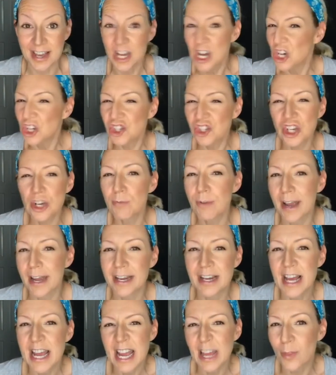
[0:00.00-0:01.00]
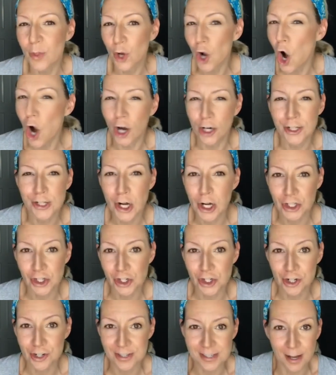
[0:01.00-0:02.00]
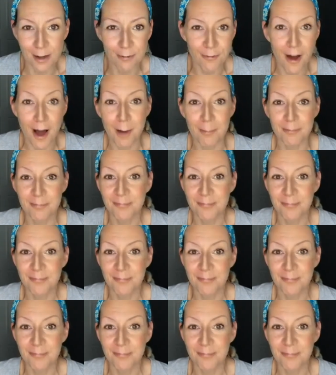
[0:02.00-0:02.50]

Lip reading: she ran in the car and touched herself up.